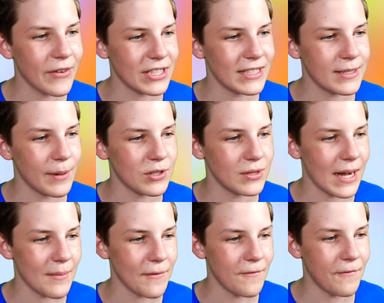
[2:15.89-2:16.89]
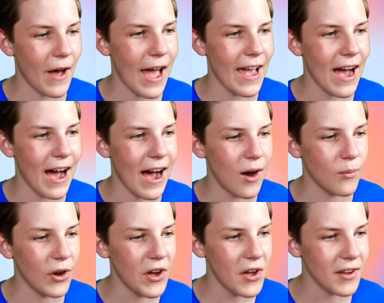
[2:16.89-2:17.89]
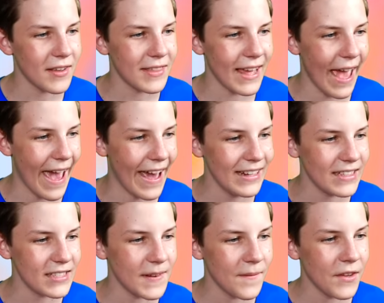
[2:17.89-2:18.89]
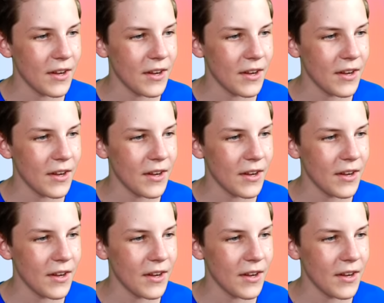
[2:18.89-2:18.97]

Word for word: give us a special type of fire artwork at the end?